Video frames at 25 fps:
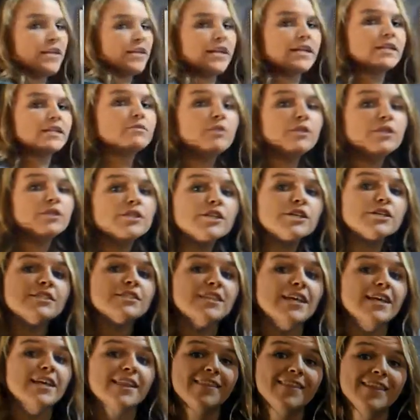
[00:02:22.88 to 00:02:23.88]
The next one
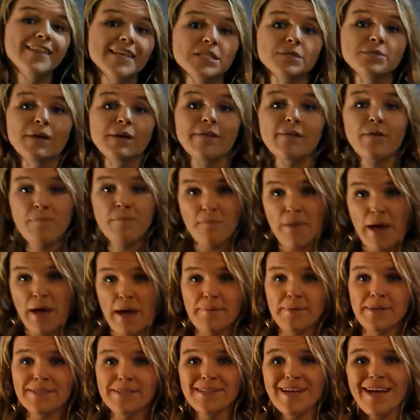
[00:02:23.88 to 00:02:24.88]
looks like this. We have a
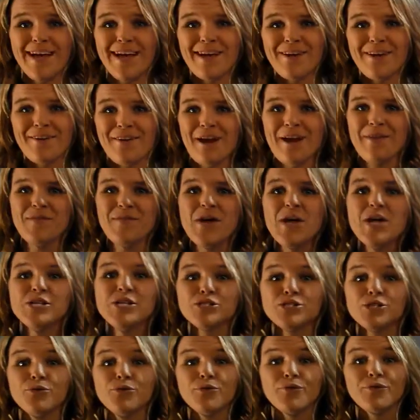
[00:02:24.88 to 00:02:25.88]
mapping diagram.
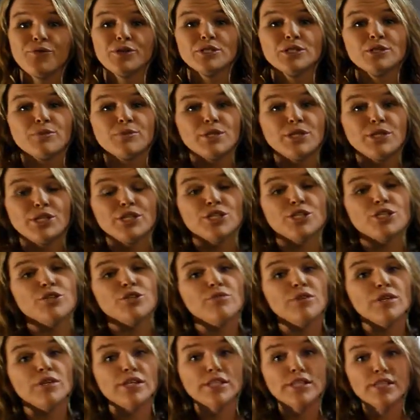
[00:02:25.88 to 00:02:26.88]
So the first thing we need to
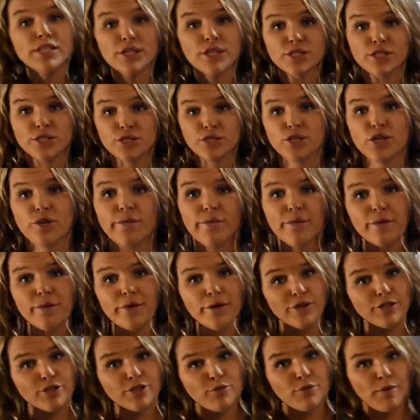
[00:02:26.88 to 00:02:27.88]
do is determine
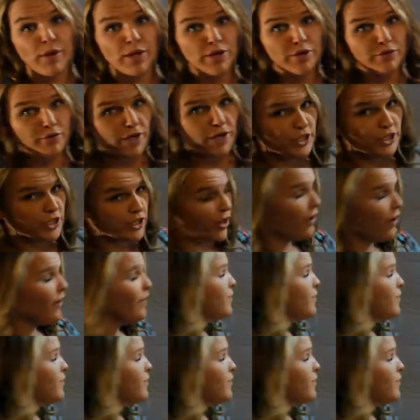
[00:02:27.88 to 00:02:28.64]
what our domain and range